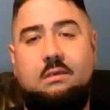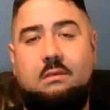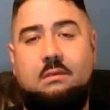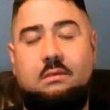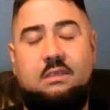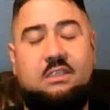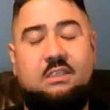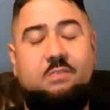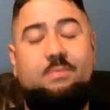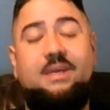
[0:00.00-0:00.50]

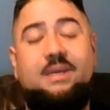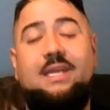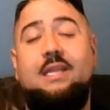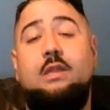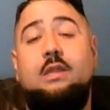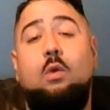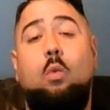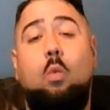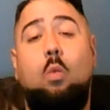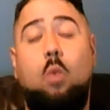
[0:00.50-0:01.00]
Just be
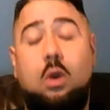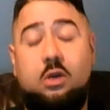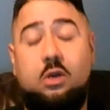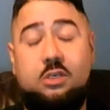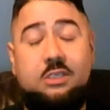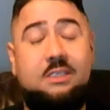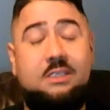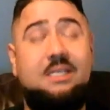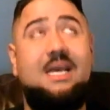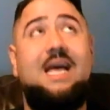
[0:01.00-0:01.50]
the
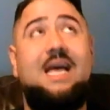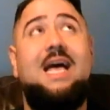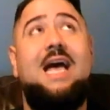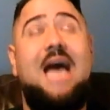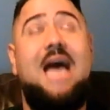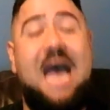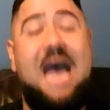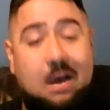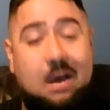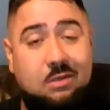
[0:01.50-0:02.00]
worst
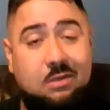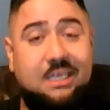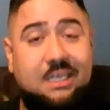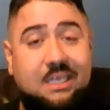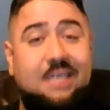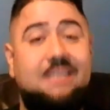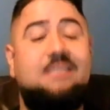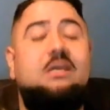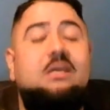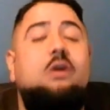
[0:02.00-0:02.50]
house
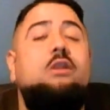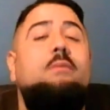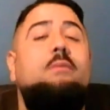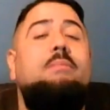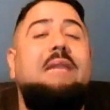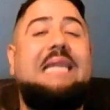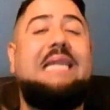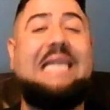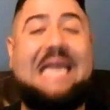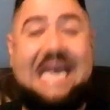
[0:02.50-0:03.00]
guest on the
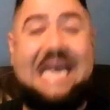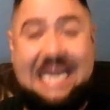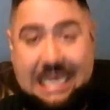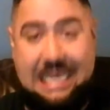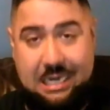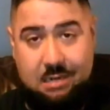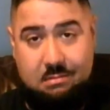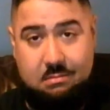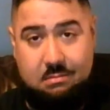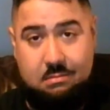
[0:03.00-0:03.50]
planet,
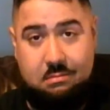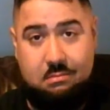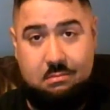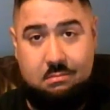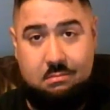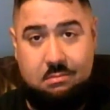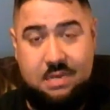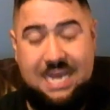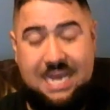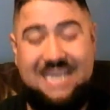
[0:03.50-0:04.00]

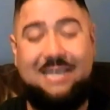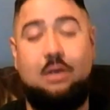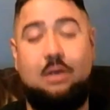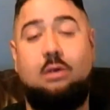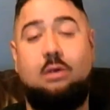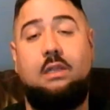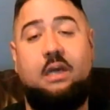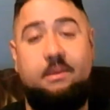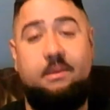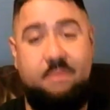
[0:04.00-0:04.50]
and you're going
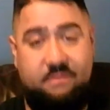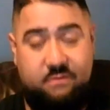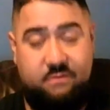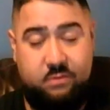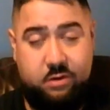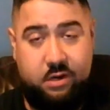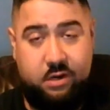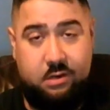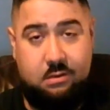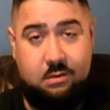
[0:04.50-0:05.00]
to love me
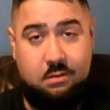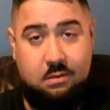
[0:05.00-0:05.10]
for it.